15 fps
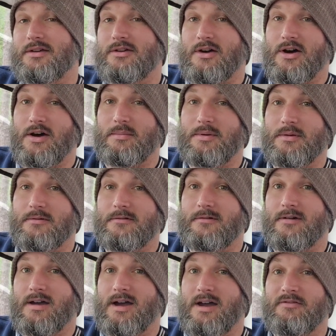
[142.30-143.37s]
carb
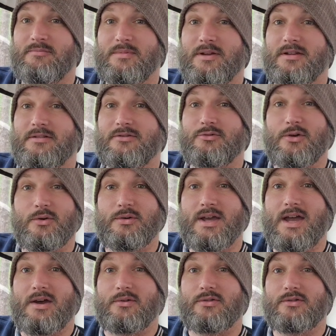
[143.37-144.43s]
have been drilled
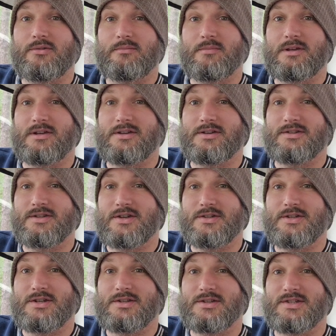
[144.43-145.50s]
out because,
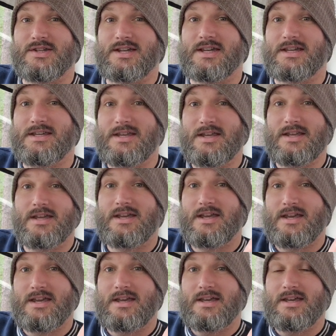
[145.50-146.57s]
as you can see,
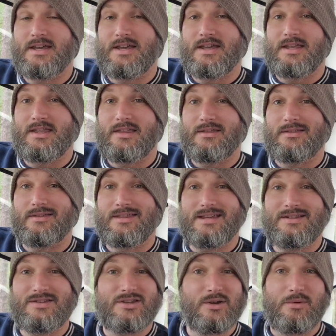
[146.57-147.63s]

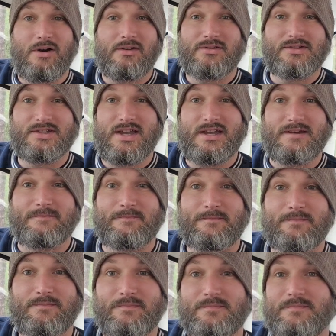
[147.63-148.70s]
these two aren't the same.
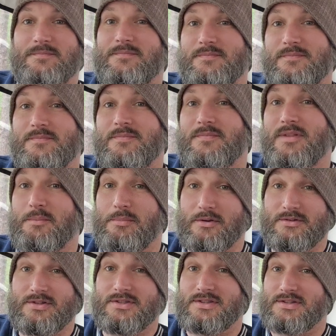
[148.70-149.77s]
They're
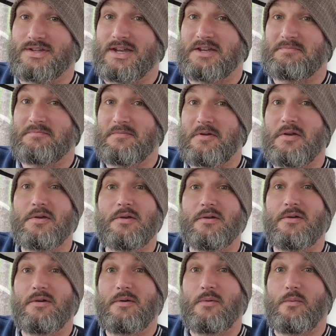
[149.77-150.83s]
printed the same.
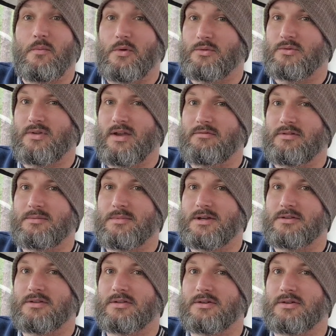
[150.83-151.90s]
One's definitely
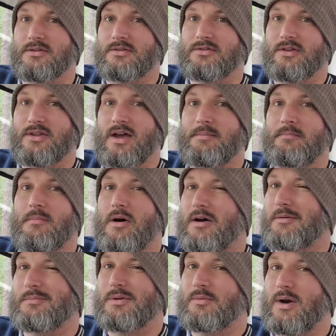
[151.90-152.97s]
bigger than the other, so that
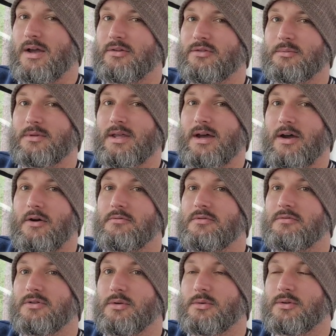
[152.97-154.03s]
might be where some of that
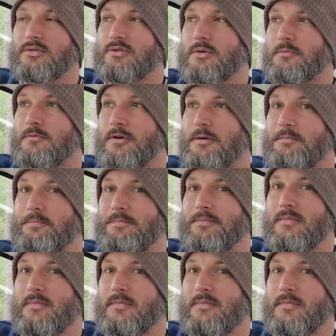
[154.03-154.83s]
overfueling's come from.